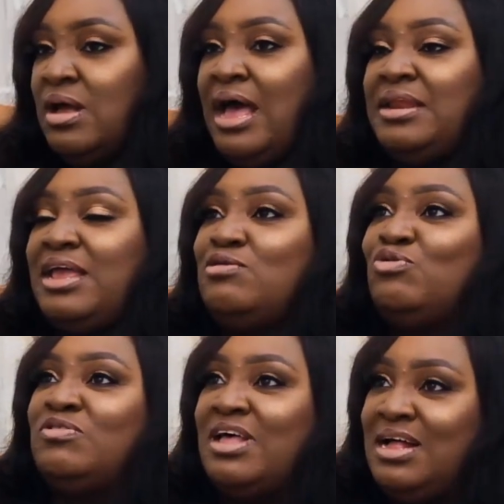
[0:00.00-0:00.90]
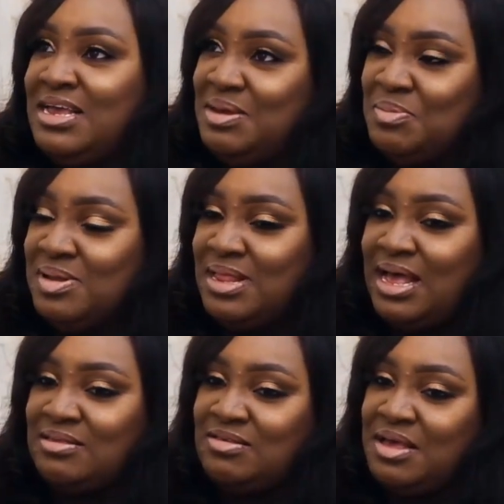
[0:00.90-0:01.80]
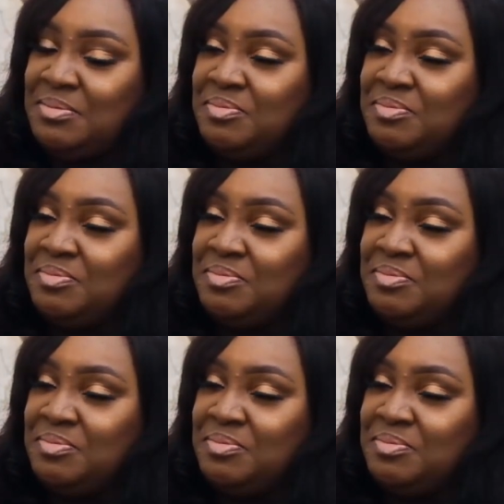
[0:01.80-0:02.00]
And I used to tell him that,